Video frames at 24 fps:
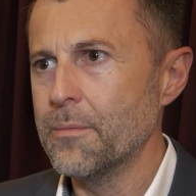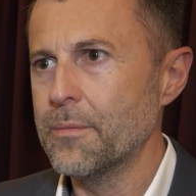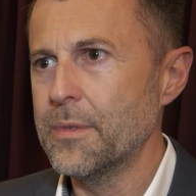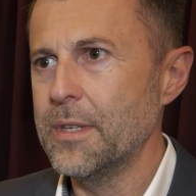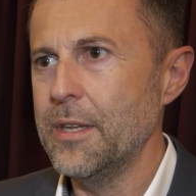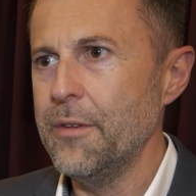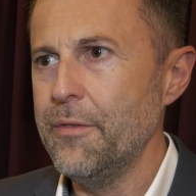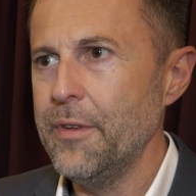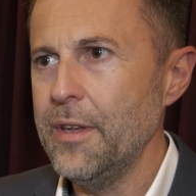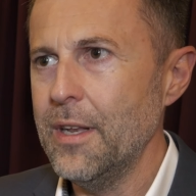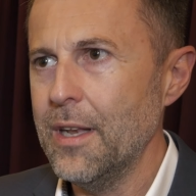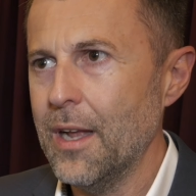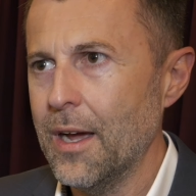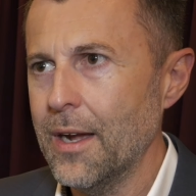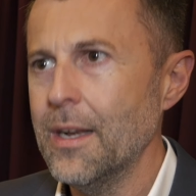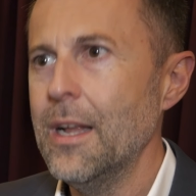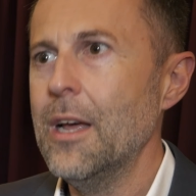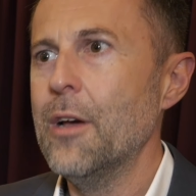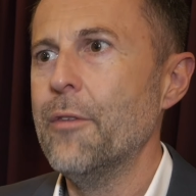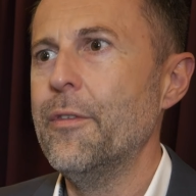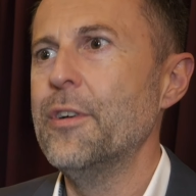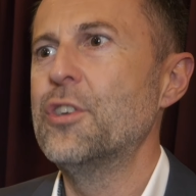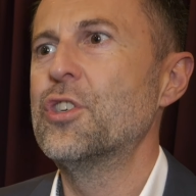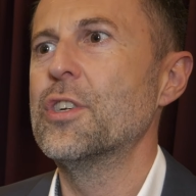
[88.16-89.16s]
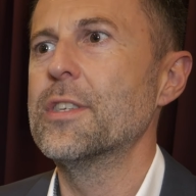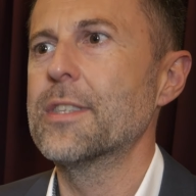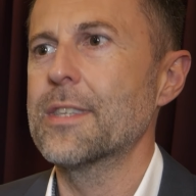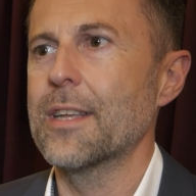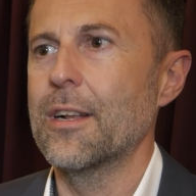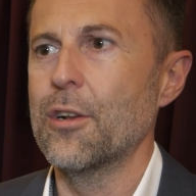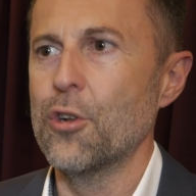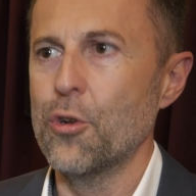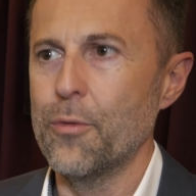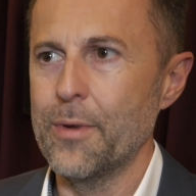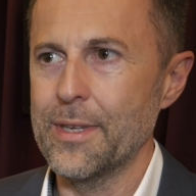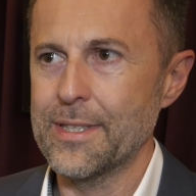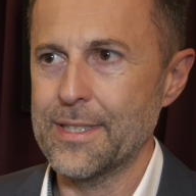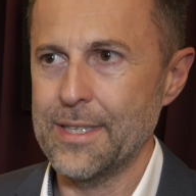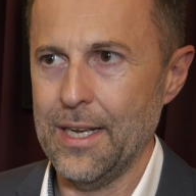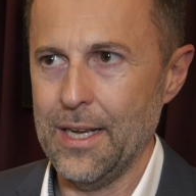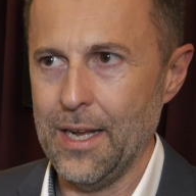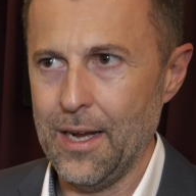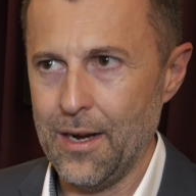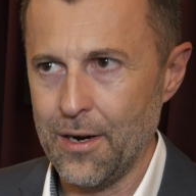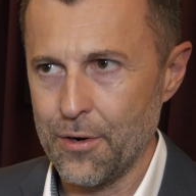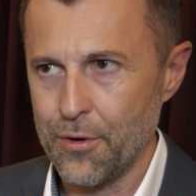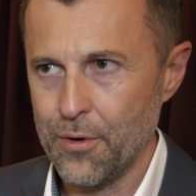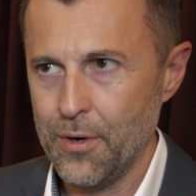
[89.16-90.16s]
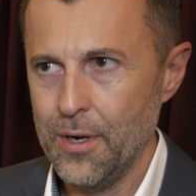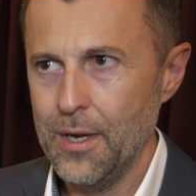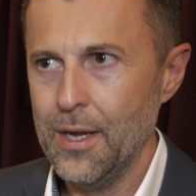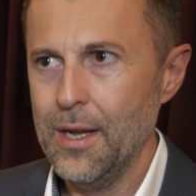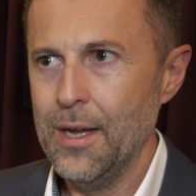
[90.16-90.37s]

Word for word: TV line, which is the Loewe Stellar.